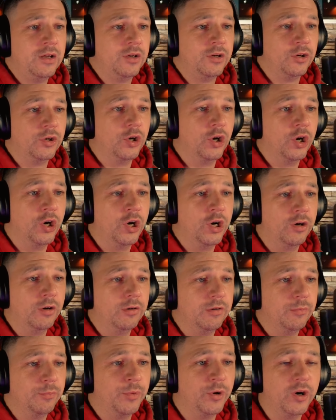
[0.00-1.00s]
Go,
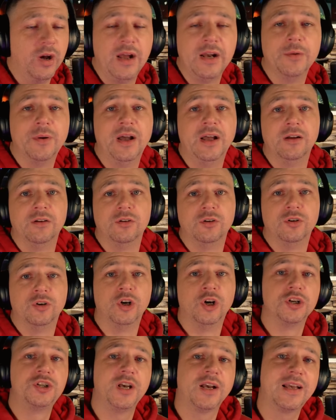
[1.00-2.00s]
but anyway,
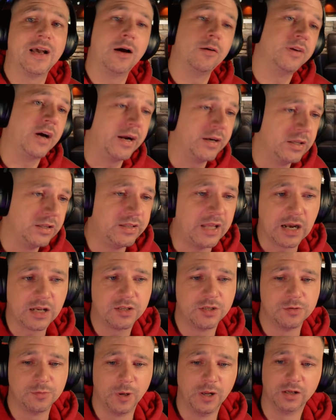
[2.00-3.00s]
go check out Nine and
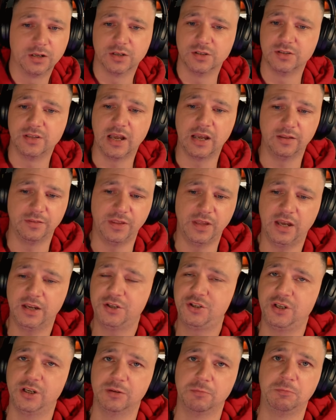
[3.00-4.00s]
Dex as well because they're, they're
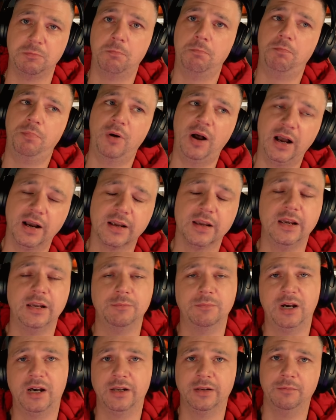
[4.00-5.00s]
shit banging,
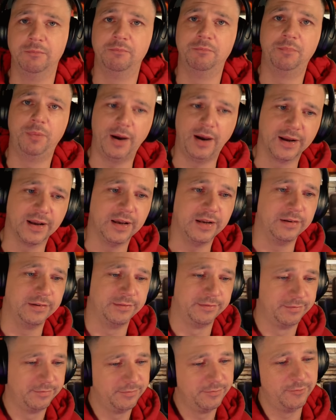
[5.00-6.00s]
man. Banging.
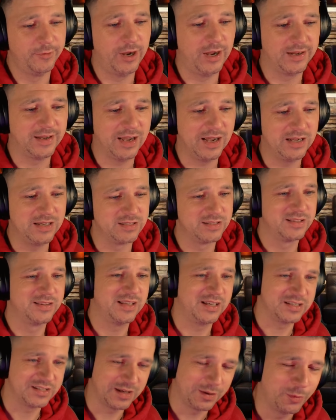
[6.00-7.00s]
Right, guys,
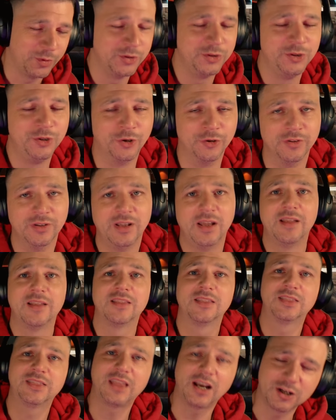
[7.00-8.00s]
that's that one done.
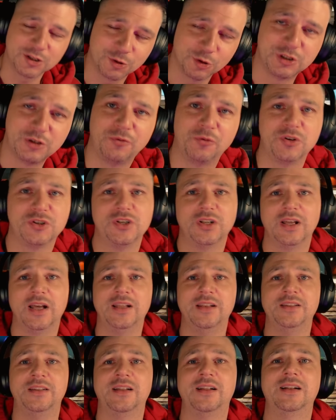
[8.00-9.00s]
Thanks so much for watching till
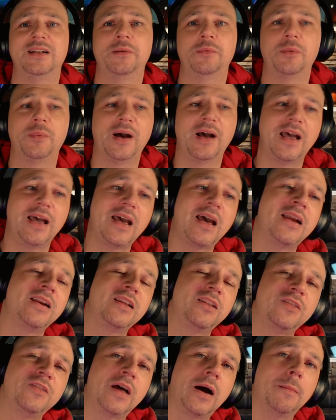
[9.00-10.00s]
end. Let me know about
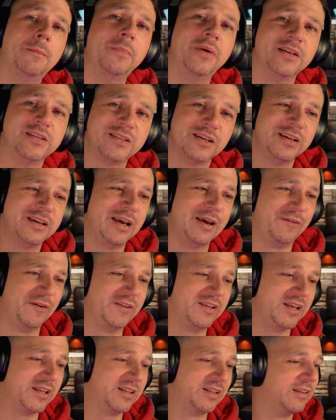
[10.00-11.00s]
anything that I missed. If you
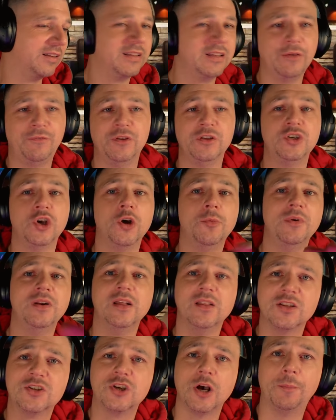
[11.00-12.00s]
did, if you zoom in
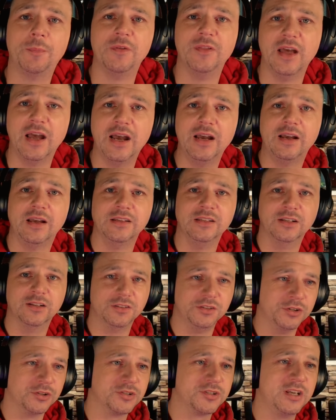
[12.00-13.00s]
at the top of there, you'll,
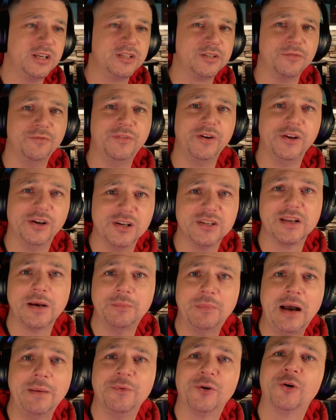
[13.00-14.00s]
you'll see some videos that
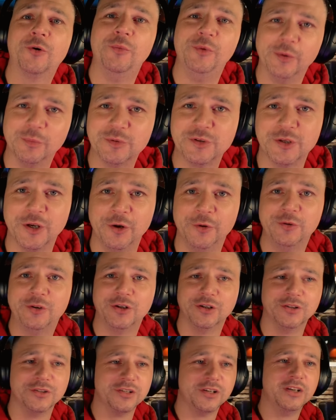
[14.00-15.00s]
might be coming up soon
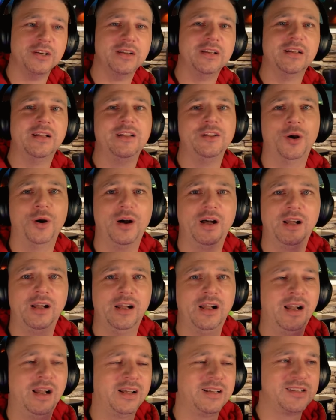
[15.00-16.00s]
because, you know, I,
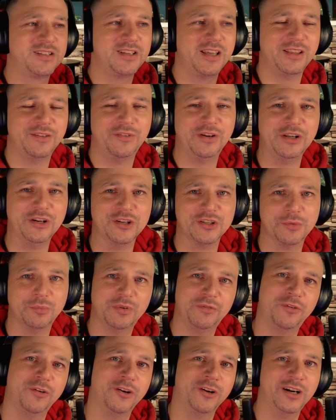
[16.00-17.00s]
I like set the videos up
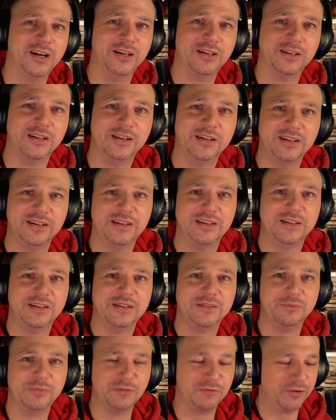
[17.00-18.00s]
before I,
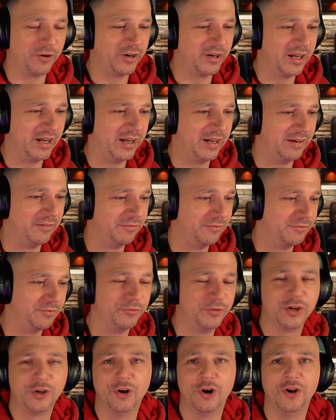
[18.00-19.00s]
before I
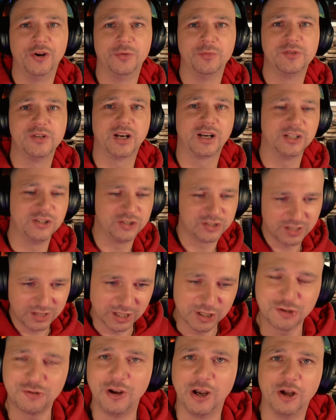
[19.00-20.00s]
record them so I can just
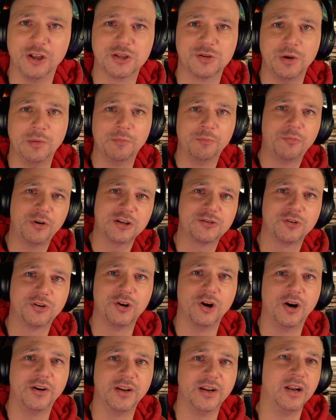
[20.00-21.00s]
click straight onto them, press
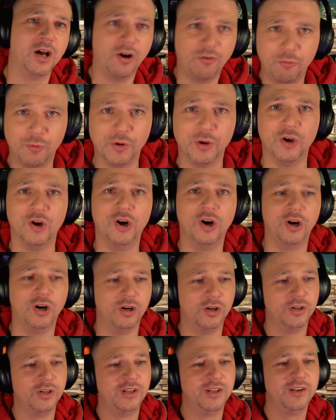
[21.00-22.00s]
record and off we go.
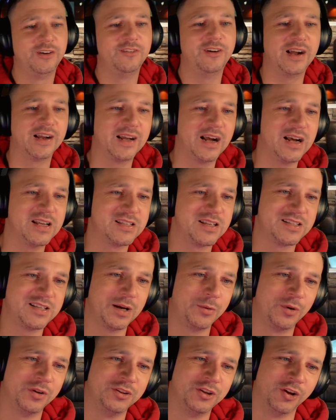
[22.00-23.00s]
Right, guys, that's
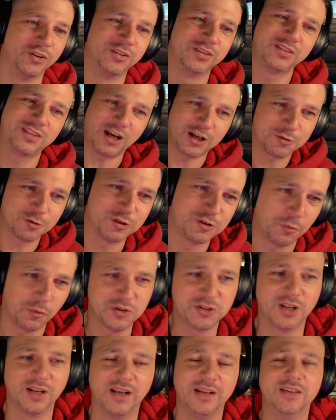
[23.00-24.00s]
that one done. Thanks so much for
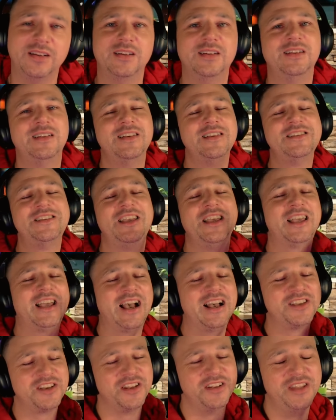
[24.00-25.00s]
watching till end. See you
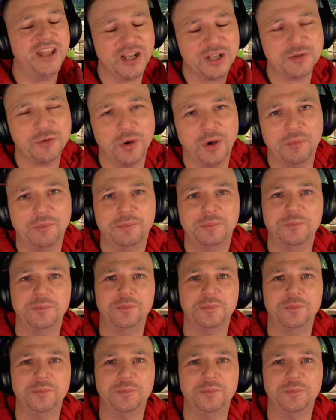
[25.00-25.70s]
guys on the next one.